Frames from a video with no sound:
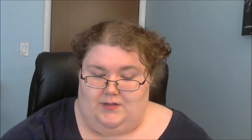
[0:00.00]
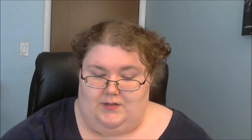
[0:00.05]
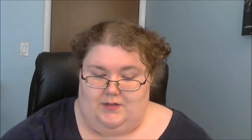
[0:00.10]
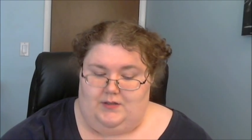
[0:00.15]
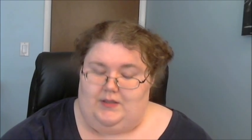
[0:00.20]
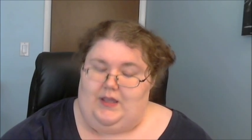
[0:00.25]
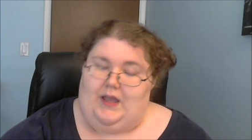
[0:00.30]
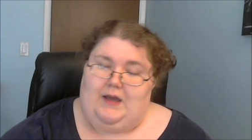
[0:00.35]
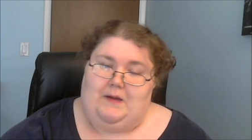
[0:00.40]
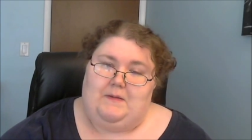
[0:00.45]

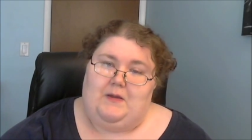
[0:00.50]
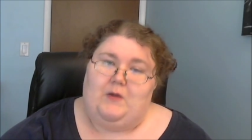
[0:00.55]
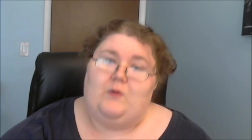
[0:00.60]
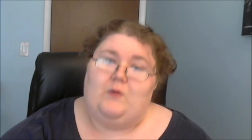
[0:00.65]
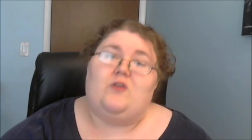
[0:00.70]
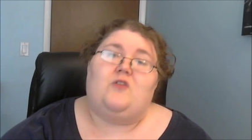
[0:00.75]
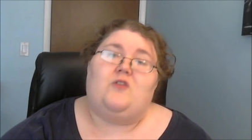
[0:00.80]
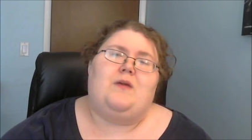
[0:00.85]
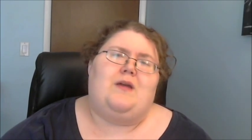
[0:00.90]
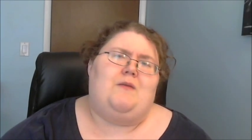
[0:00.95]
yeah, it
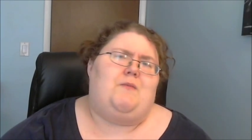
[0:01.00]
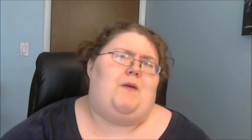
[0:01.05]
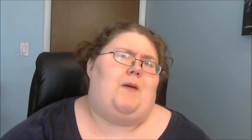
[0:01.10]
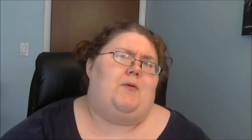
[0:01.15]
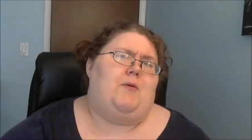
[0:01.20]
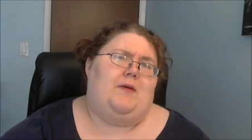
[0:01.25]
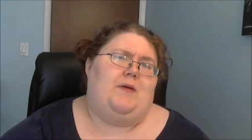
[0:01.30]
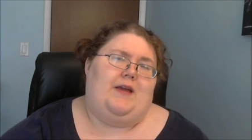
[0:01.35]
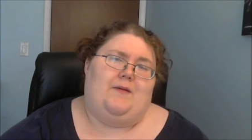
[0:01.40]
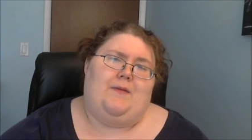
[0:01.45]
would be
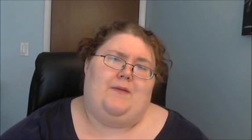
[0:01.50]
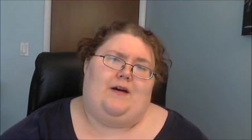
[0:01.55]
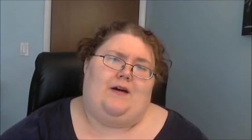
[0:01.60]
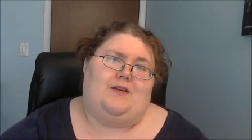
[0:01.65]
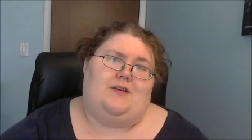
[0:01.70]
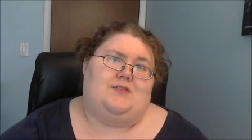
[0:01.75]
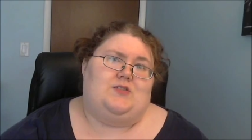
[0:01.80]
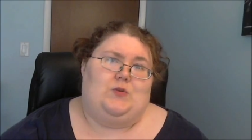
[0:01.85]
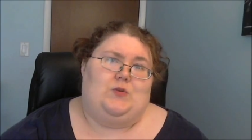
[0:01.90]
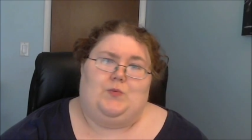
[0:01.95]
probably about a
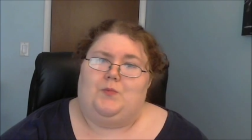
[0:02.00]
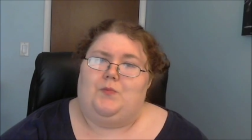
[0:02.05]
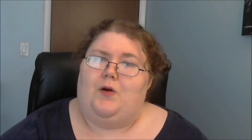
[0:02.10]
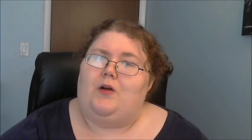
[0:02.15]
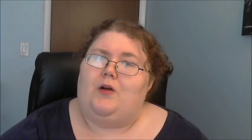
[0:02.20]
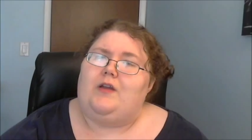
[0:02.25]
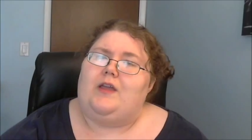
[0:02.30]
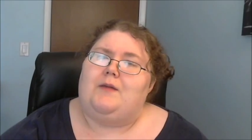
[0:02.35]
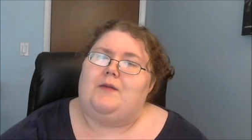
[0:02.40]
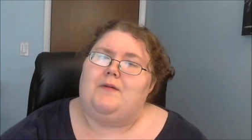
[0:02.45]
super
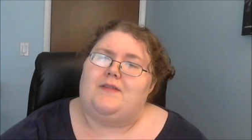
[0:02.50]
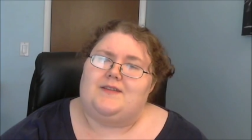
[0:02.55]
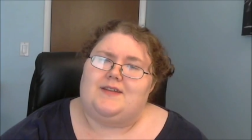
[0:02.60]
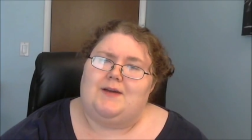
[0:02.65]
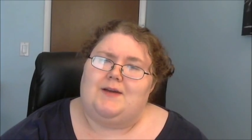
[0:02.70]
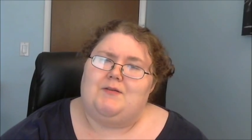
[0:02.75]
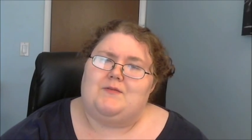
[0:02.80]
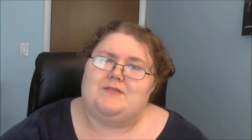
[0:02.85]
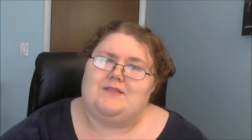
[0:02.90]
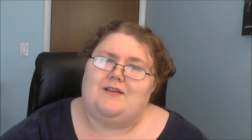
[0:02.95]
bulky by the
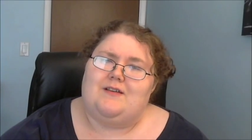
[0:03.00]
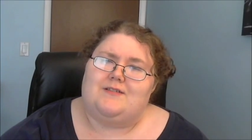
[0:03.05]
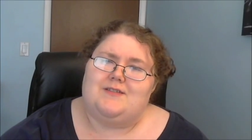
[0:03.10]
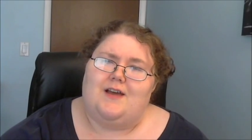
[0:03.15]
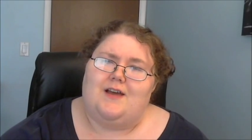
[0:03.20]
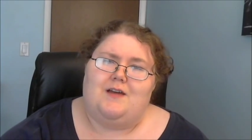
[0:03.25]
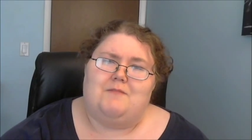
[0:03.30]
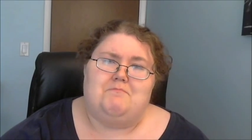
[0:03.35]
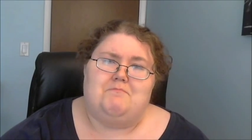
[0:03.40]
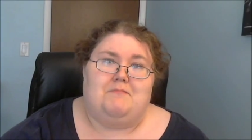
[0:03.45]
time it was all
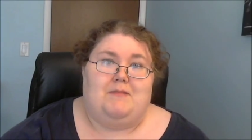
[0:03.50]
done,